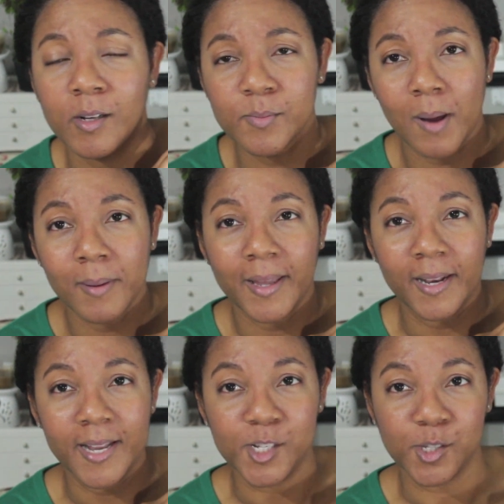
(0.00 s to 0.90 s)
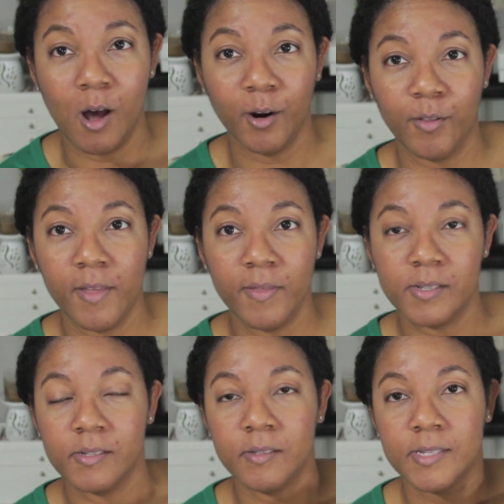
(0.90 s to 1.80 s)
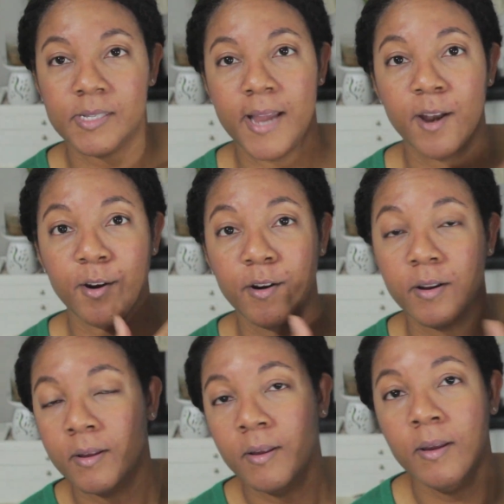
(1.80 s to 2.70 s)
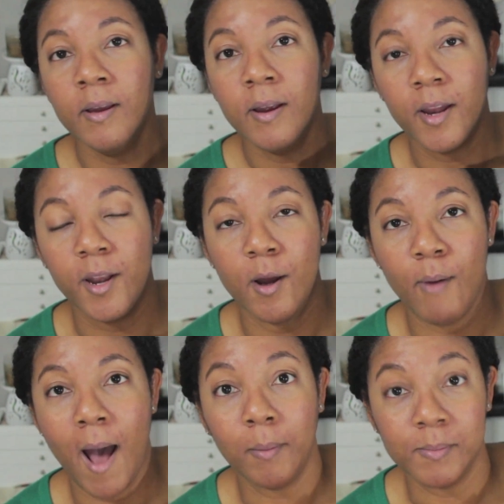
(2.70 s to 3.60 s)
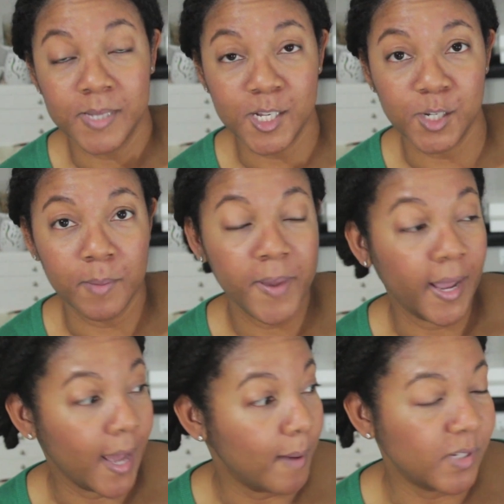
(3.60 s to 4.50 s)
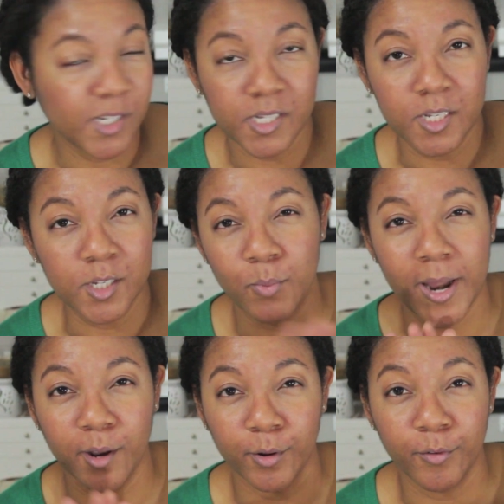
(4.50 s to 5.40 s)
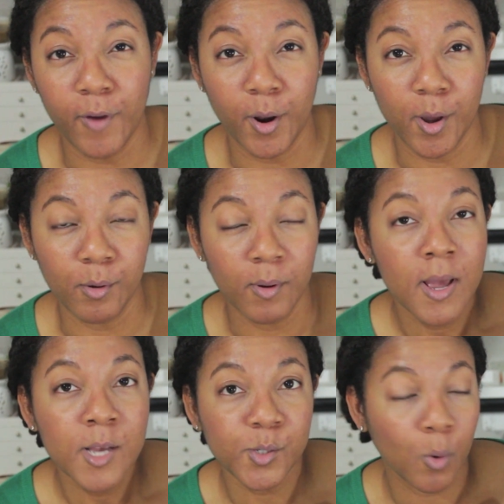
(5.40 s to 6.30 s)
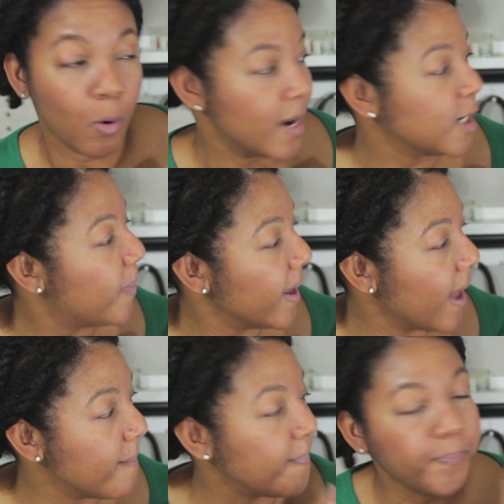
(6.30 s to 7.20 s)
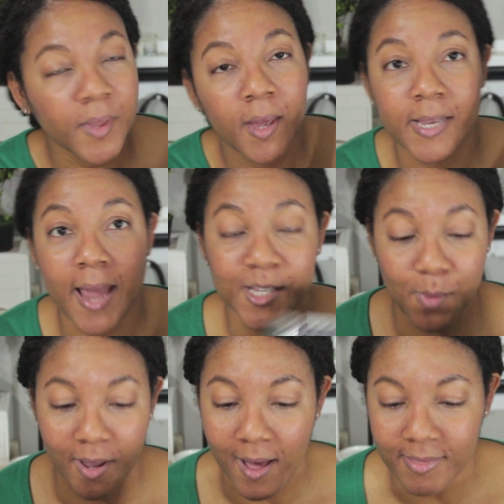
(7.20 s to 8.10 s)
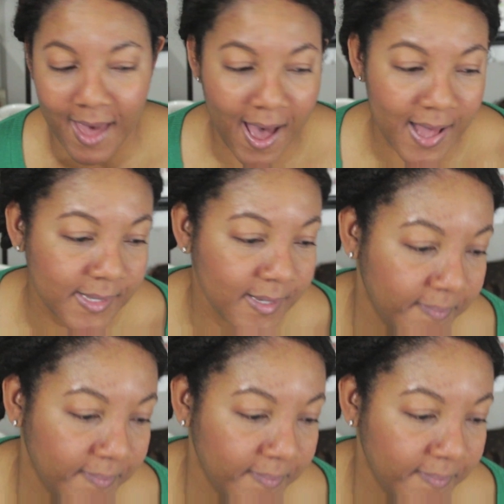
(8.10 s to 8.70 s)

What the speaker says: It's probably like an inch longer than the standard albums that you would pick up just to do regular photo storage. But yeah, so I got that.